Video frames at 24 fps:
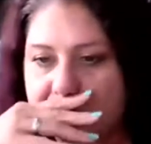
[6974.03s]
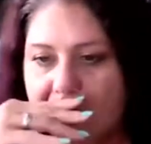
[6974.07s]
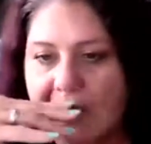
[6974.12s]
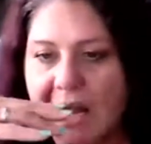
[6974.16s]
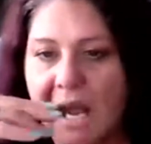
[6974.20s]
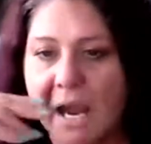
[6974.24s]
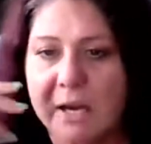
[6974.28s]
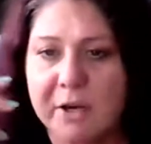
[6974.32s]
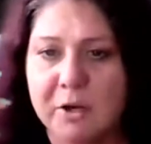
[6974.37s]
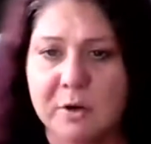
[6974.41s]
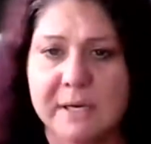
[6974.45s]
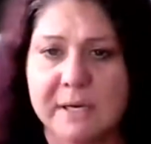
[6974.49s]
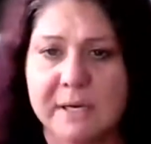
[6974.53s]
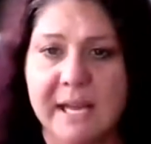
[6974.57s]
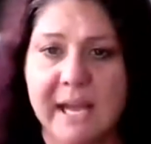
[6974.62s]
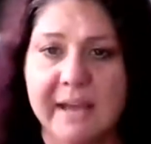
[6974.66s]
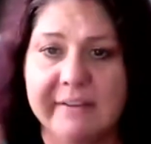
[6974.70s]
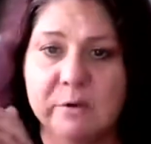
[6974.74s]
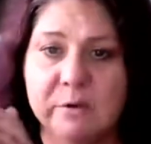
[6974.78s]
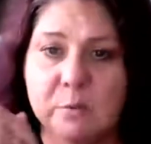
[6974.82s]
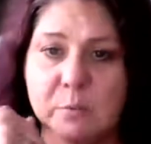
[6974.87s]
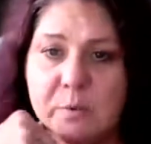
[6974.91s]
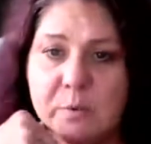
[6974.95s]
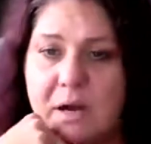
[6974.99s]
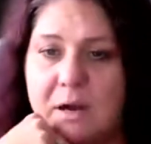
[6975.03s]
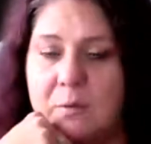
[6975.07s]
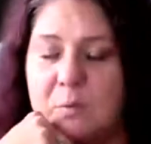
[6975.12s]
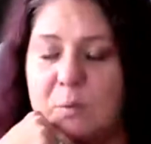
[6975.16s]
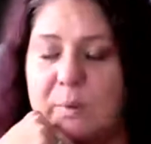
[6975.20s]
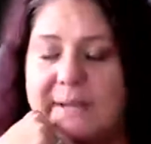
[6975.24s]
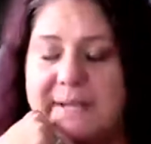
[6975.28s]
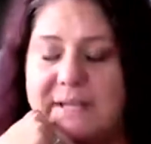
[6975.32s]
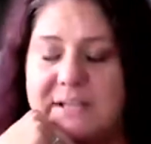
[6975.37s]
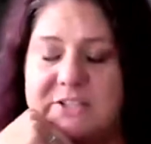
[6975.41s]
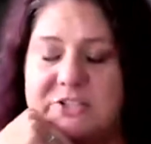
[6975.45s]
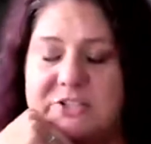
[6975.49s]
And you can have a
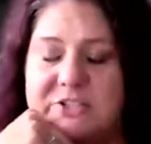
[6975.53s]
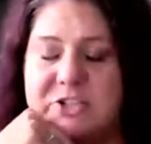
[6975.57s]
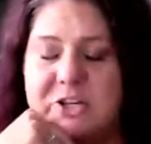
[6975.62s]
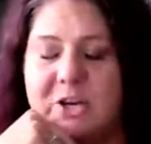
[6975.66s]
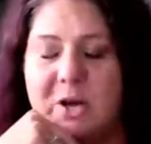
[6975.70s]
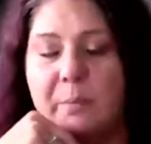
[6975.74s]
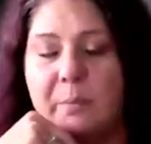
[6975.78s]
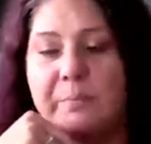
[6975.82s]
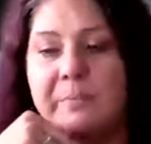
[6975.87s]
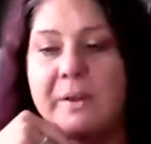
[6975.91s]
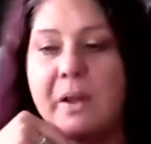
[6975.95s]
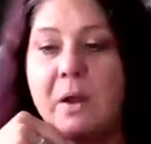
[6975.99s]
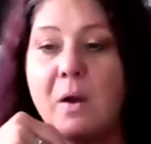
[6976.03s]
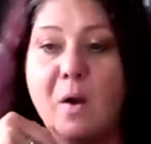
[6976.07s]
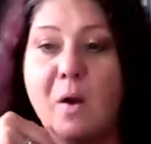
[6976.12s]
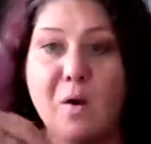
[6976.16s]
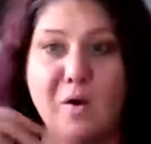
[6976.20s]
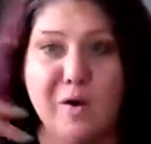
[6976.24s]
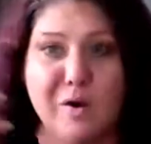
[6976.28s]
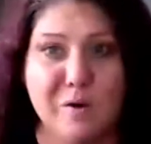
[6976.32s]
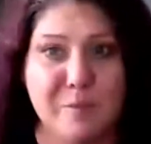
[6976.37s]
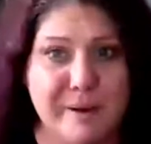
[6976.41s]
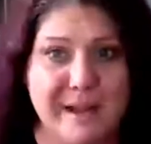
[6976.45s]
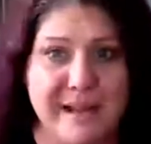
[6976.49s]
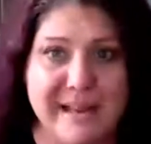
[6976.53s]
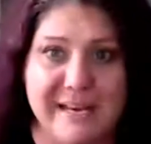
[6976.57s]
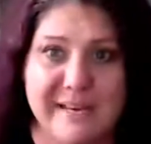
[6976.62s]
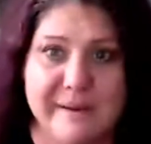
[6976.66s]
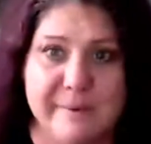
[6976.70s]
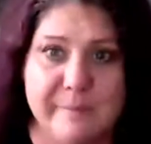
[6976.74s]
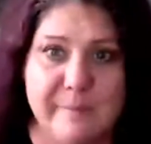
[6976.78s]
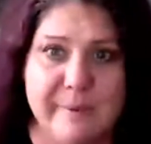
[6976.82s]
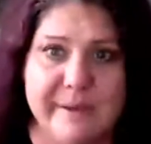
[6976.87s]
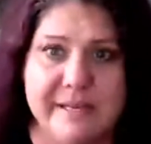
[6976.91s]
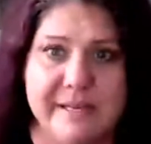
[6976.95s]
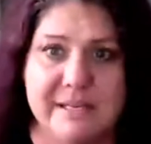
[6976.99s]
weekly show or
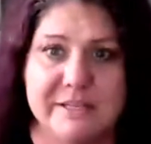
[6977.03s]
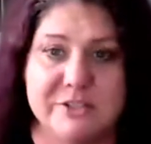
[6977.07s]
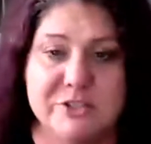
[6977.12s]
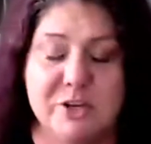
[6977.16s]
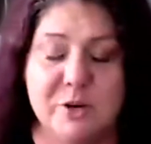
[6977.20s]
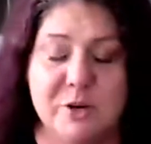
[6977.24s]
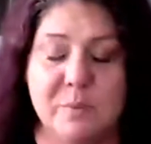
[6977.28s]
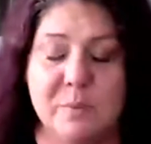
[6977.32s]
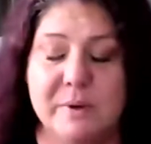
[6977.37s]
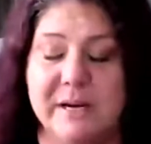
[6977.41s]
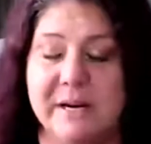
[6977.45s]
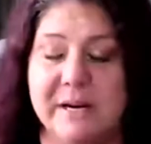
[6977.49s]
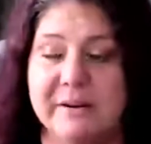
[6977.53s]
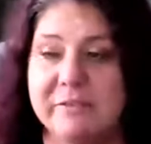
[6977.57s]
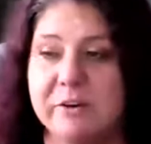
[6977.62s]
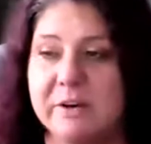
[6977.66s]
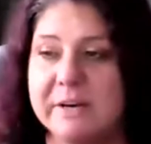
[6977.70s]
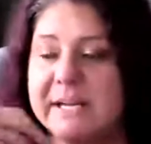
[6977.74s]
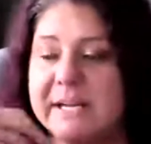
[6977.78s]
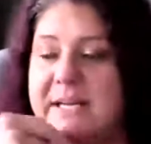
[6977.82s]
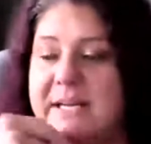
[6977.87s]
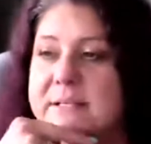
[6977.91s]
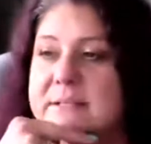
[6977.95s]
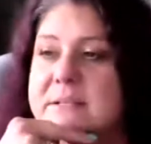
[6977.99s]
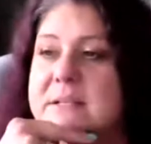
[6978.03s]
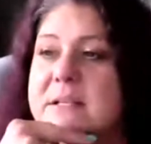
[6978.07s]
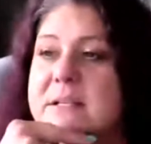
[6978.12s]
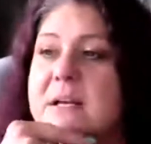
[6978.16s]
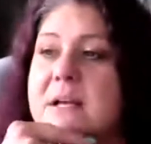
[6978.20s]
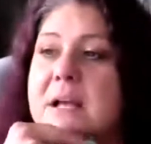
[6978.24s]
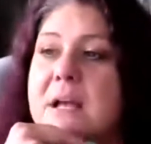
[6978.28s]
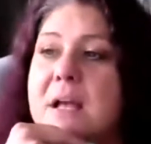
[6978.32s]
bi-weekly show, whatever it is.